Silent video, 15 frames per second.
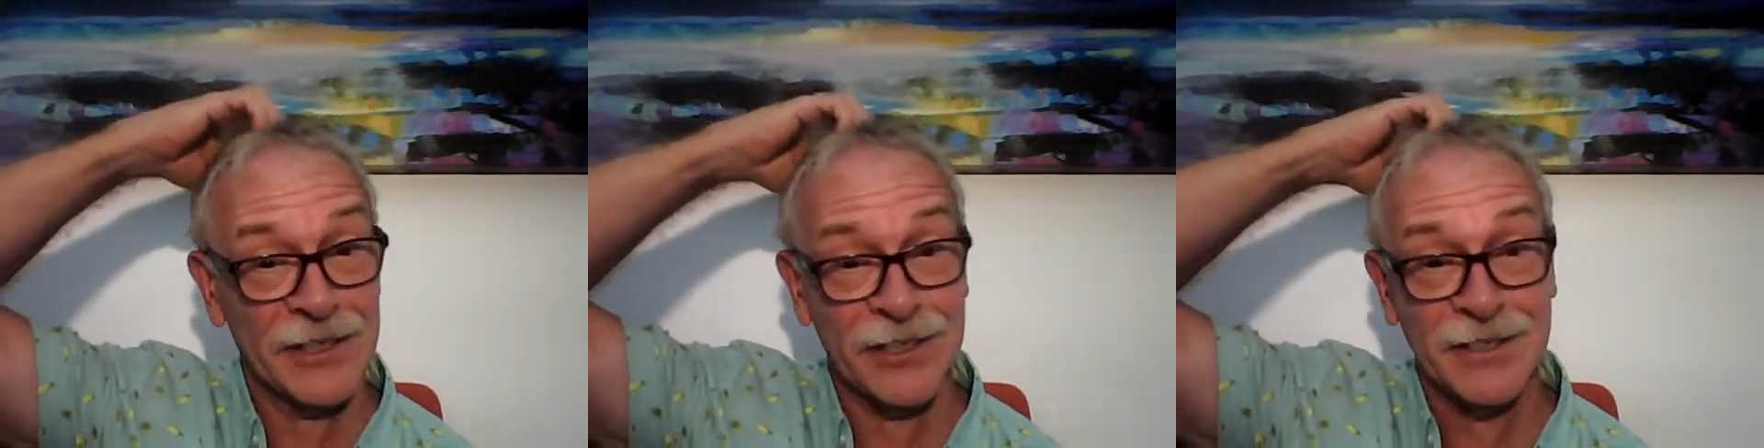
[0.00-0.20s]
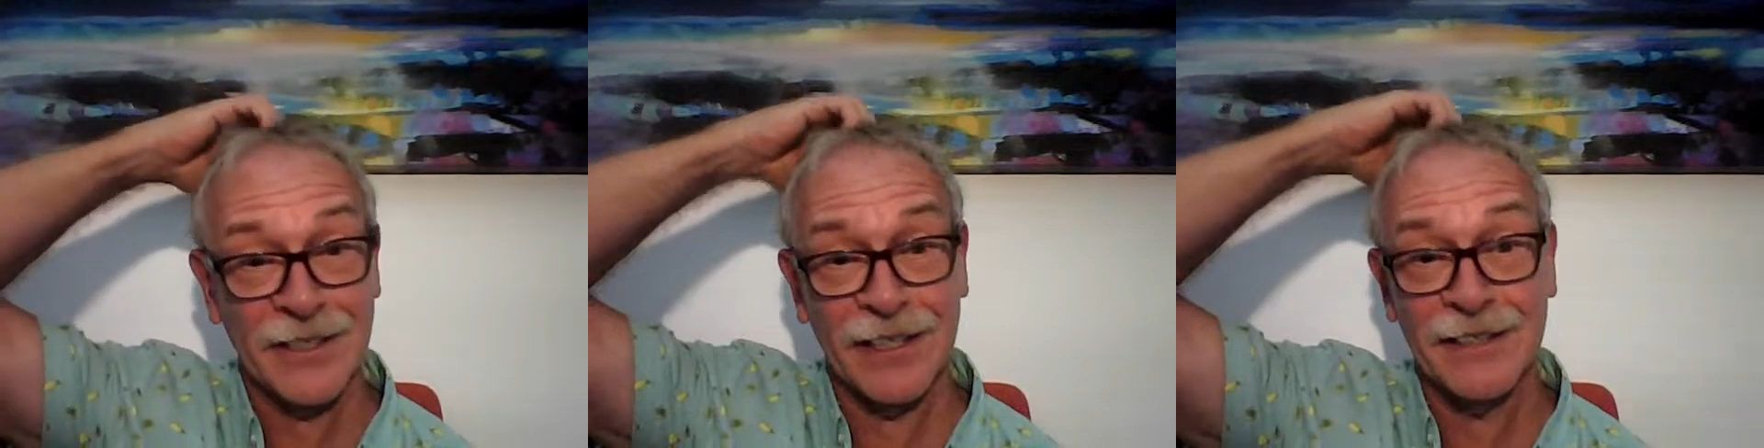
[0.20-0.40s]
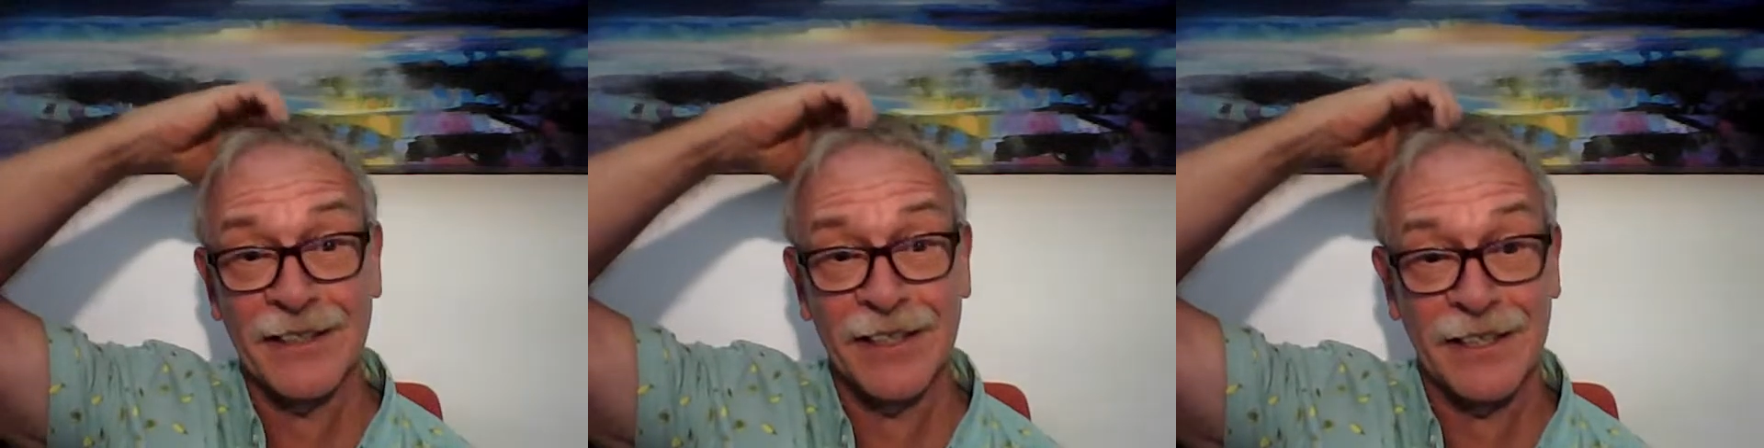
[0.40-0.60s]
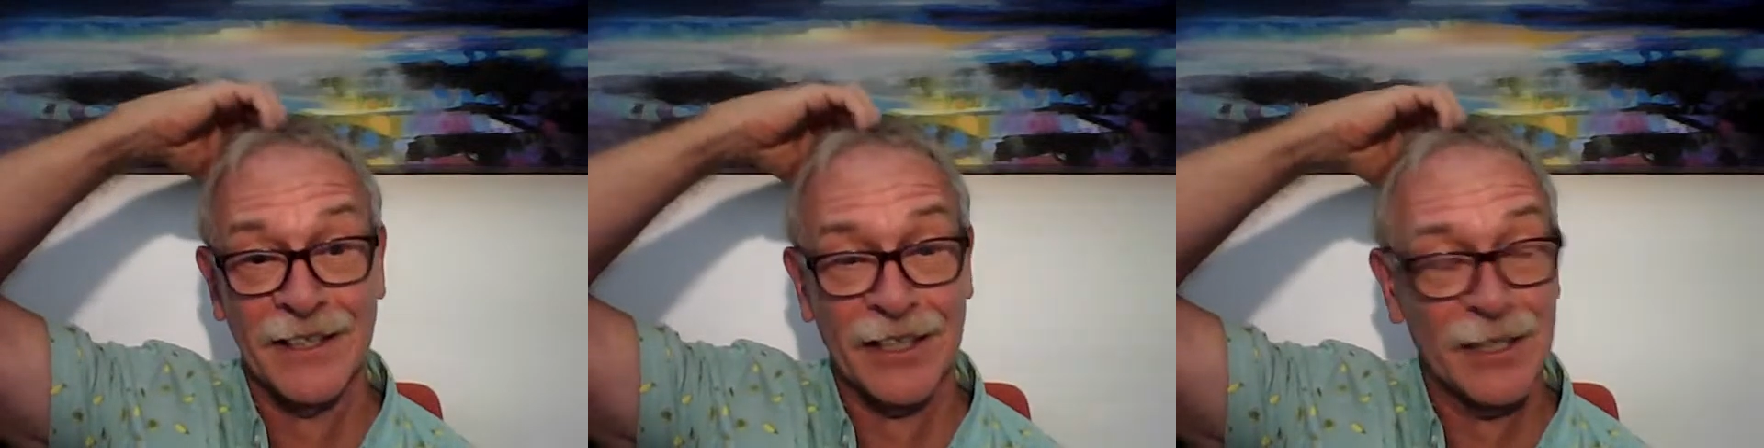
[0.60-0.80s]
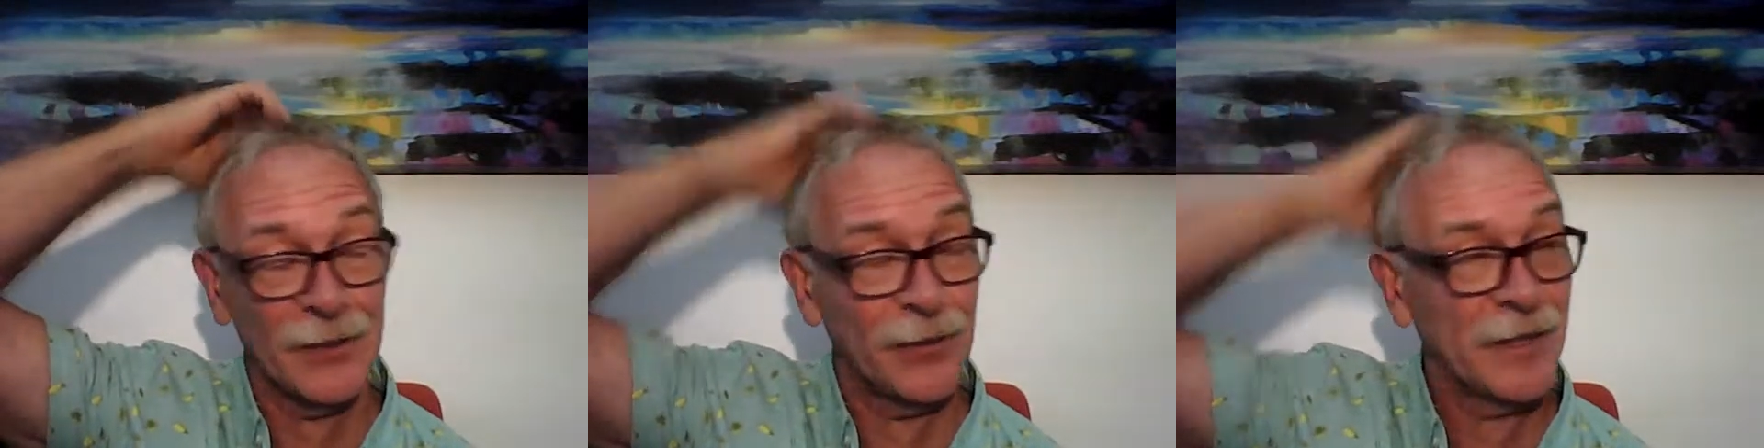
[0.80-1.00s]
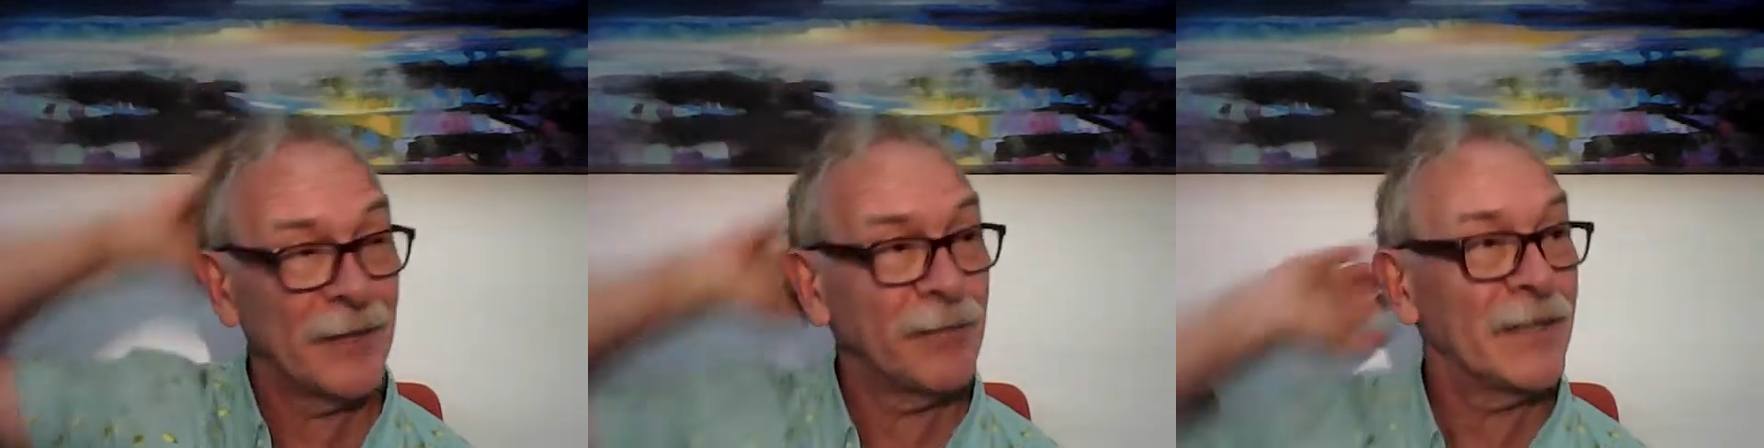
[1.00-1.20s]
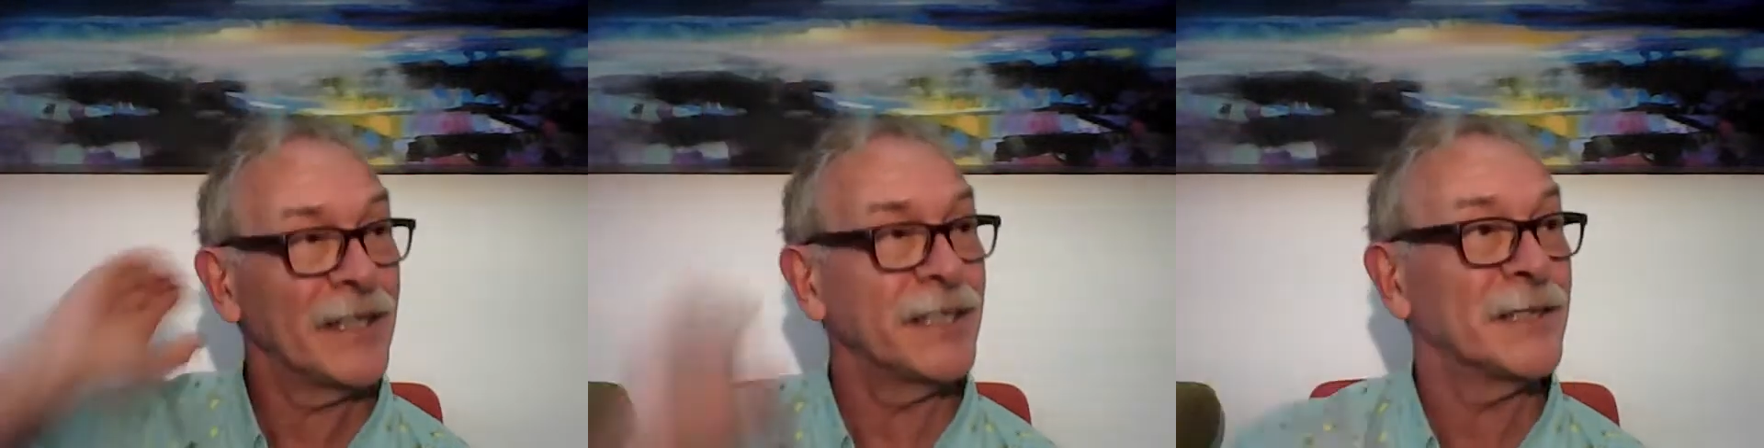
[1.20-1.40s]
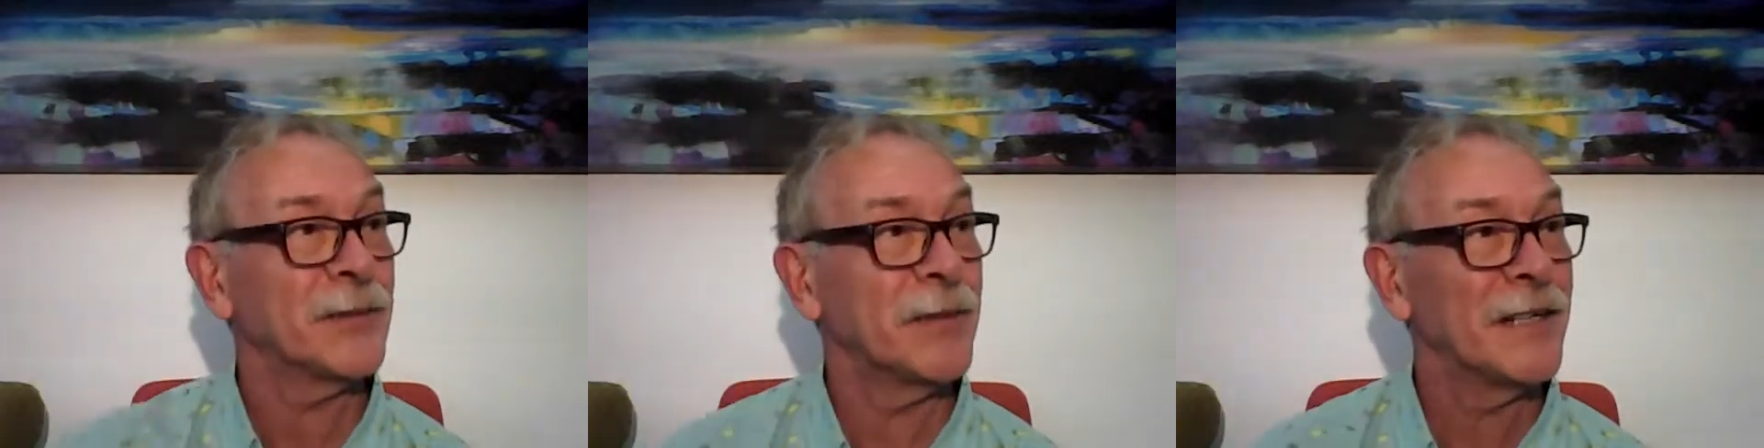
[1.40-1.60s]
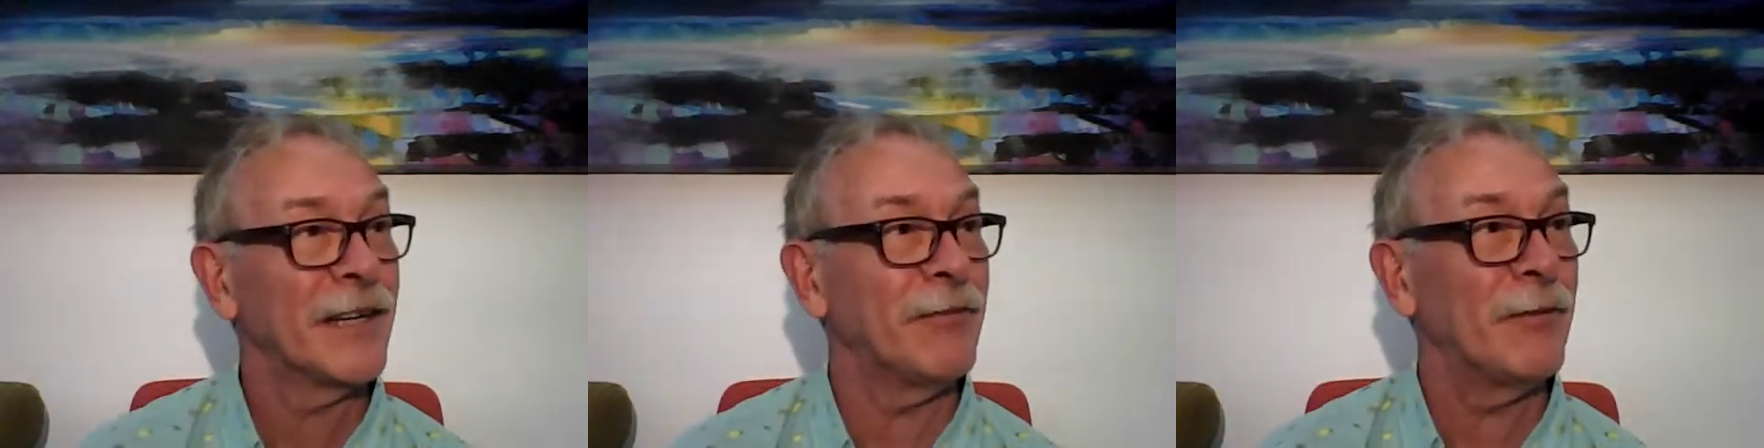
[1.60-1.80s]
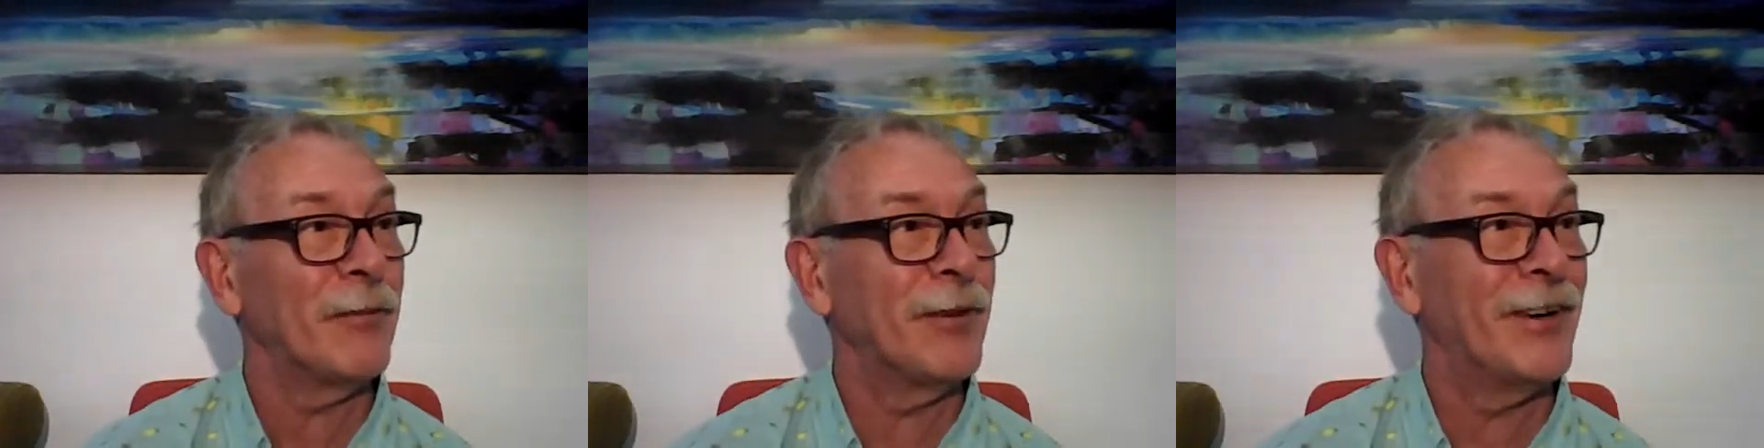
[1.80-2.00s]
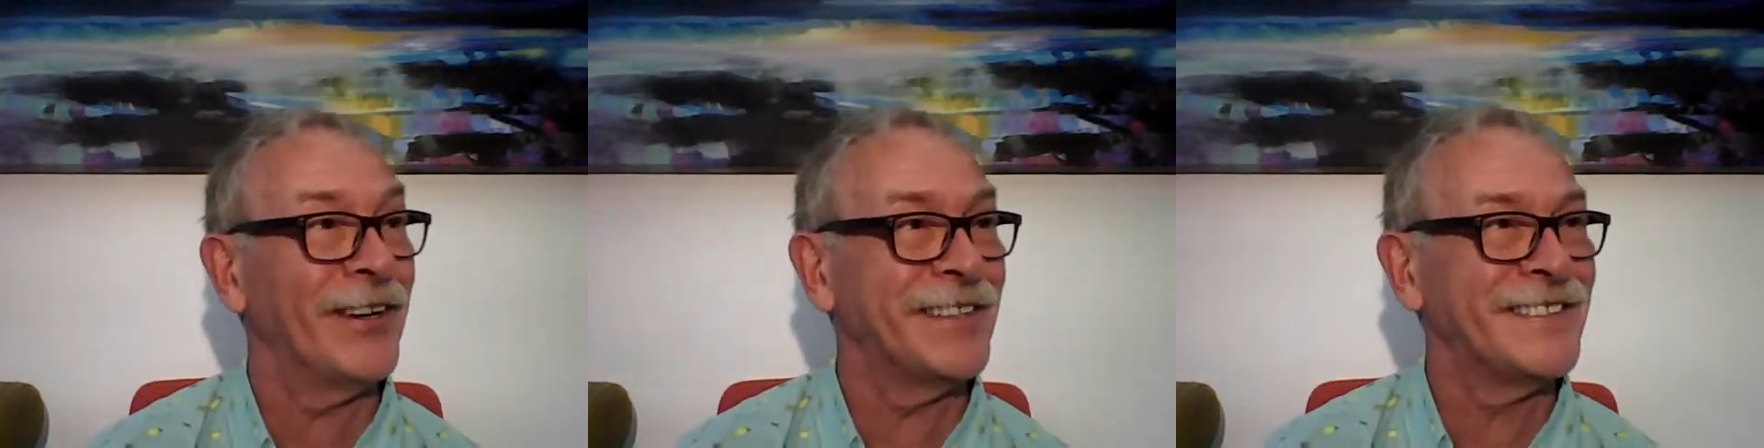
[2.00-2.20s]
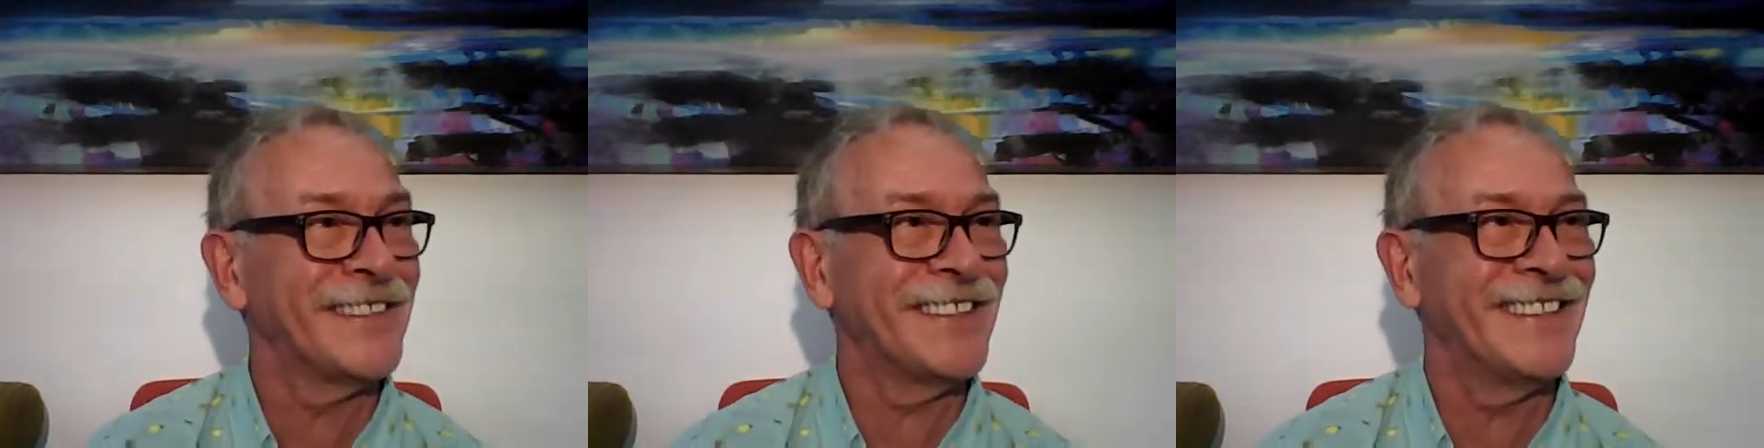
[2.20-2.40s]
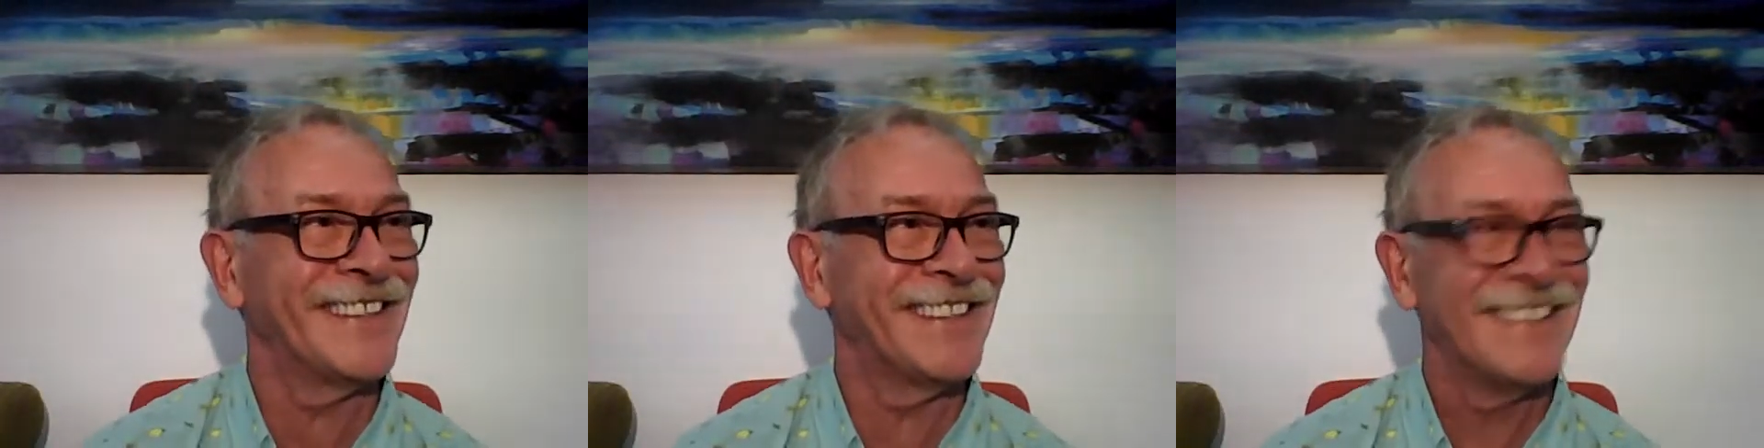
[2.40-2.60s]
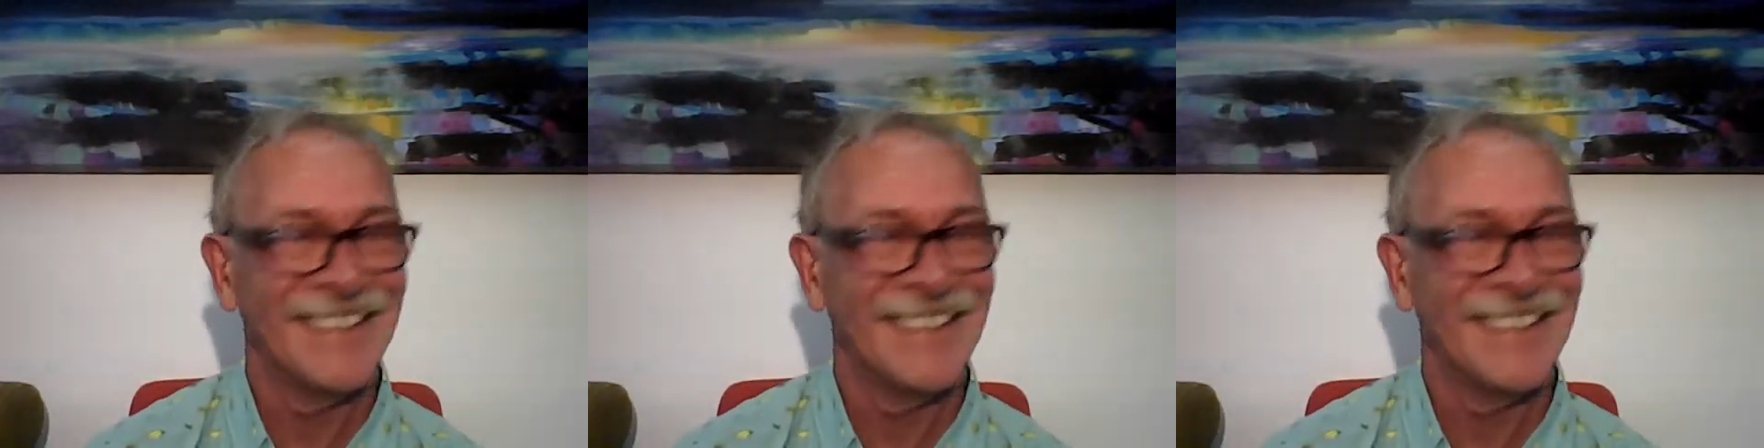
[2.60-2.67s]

She hasn't got a clue what it means, but never mind.